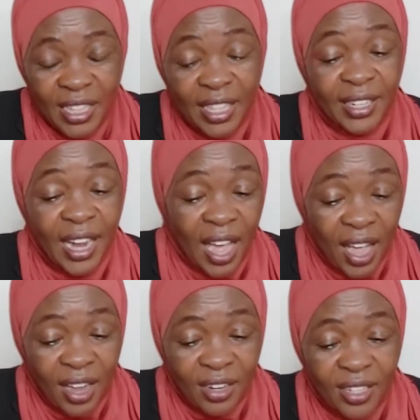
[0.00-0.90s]
the
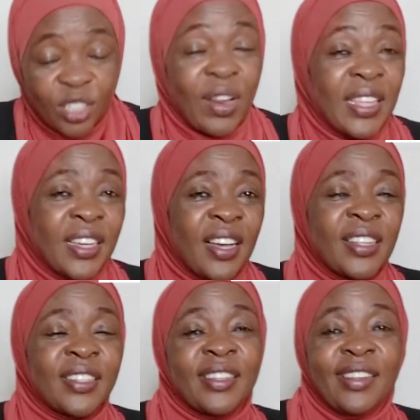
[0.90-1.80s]
dark,
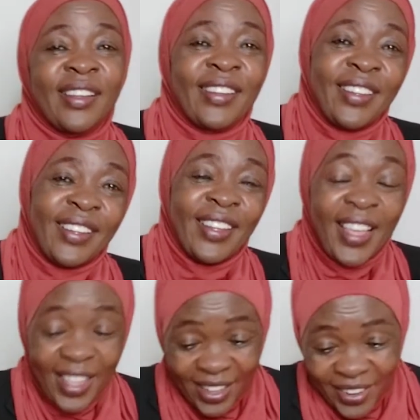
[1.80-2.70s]
strangers.
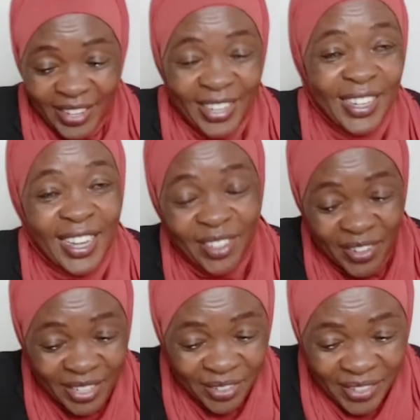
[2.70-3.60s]
Okay, you have
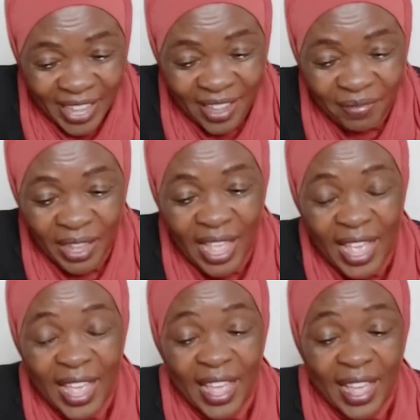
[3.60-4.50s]
only 2 there.
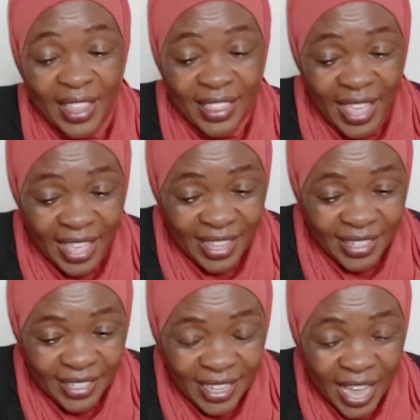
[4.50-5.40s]

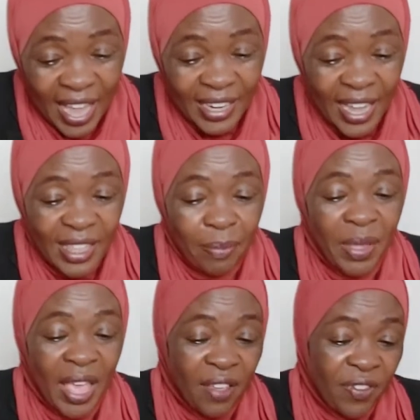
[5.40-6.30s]
These and other
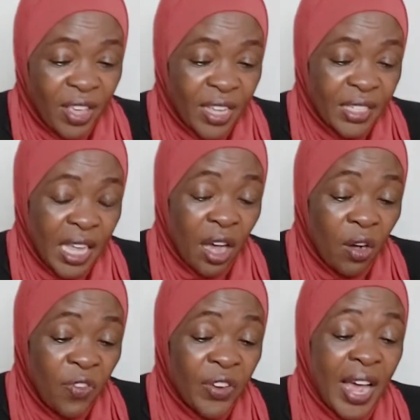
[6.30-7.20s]
behaviors are
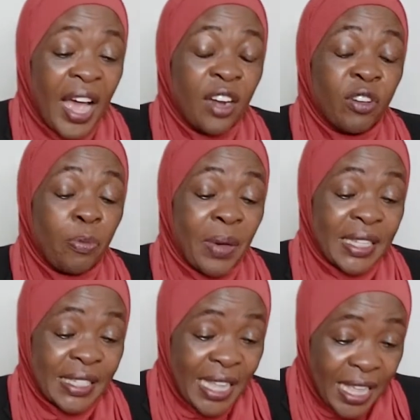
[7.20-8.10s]
often
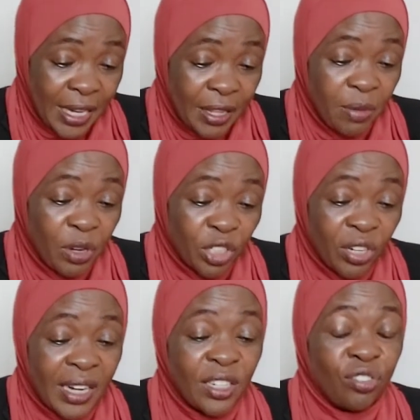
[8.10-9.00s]
100%
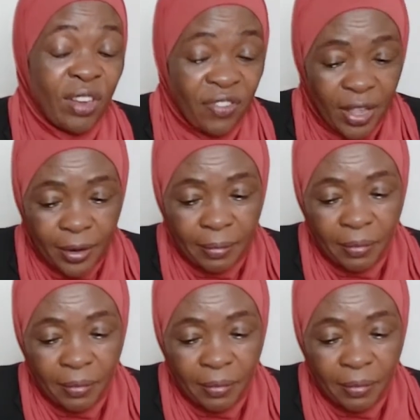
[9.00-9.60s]
emotionally driven.